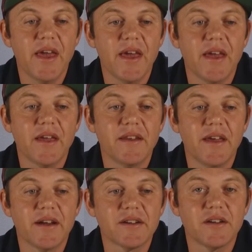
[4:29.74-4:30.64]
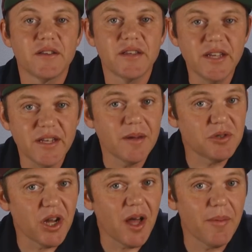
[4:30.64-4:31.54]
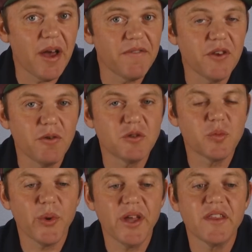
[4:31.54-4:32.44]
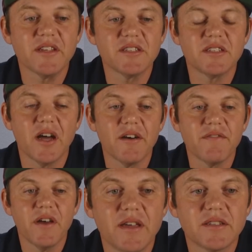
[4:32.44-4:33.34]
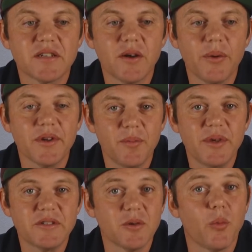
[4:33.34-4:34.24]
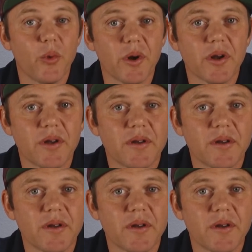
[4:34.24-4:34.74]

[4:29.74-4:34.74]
and a cleanup job after you spray this stuff is going to be some work.